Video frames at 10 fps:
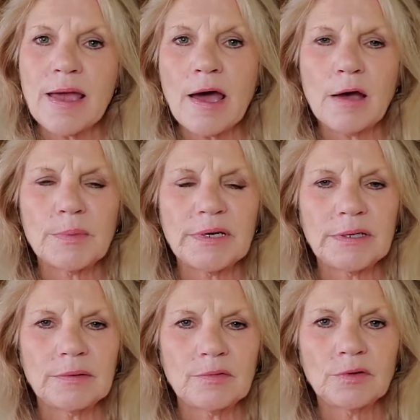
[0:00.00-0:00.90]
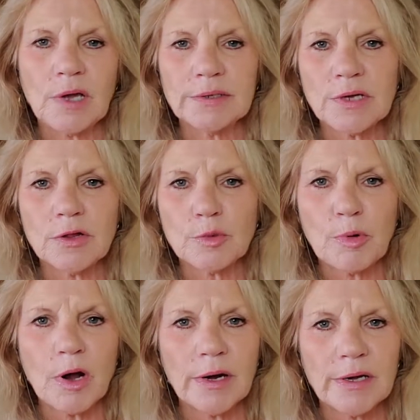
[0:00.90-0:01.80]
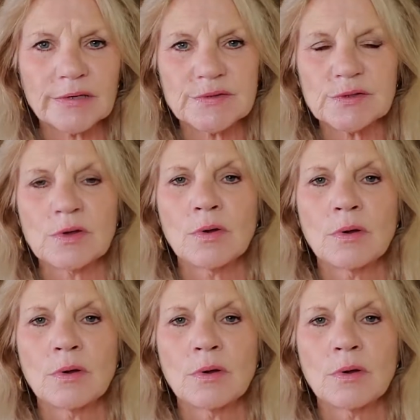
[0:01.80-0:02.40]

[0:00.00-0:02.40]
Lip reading: how many $9 products